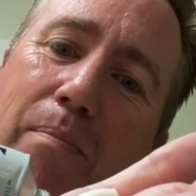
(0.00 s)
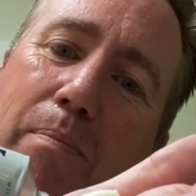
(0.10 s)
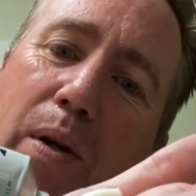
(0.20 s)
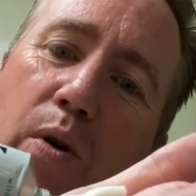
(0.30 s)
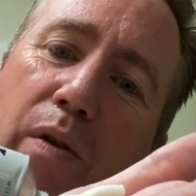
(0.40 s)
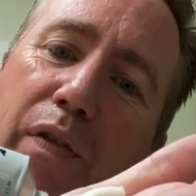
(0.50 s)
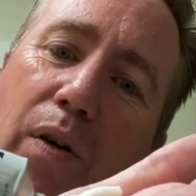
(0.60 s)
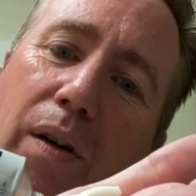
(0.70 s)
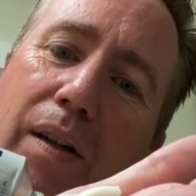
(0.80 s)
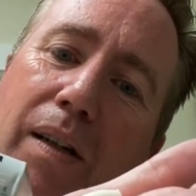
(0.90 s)

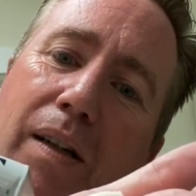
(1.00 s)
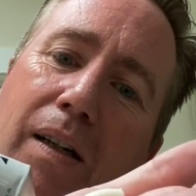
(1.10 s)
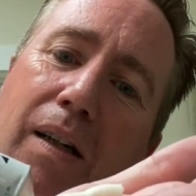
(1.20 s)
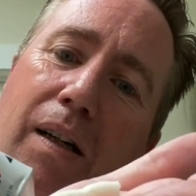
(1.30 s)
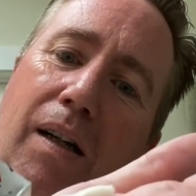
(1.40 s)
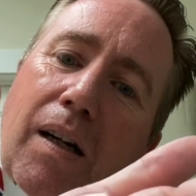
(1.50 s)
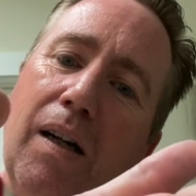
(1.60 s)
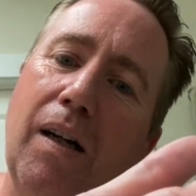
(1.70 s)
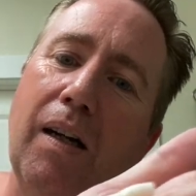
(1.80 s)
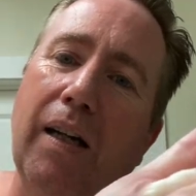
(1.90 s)
Beautiful.
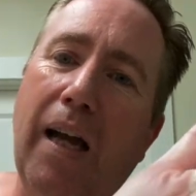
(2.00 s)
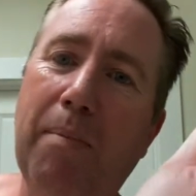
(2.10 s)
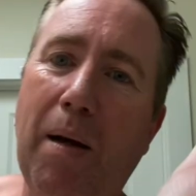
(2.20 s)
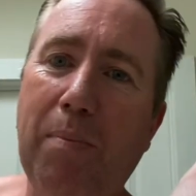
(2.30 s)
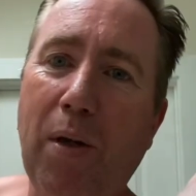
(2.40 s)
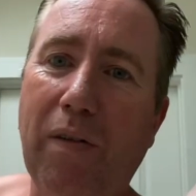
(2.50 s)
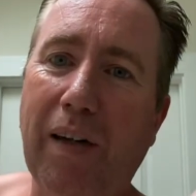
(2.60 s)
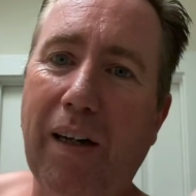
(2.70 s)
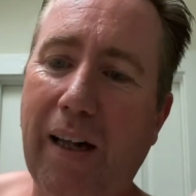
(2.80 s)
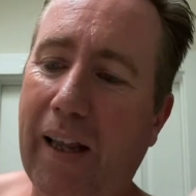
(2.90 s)
Came out
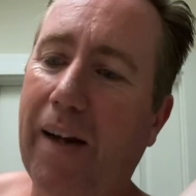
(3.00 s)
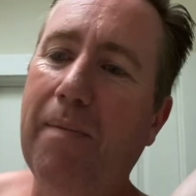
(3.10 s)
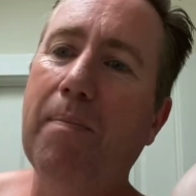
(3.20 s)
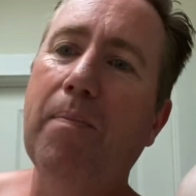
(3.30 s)
beautifully. Look at that.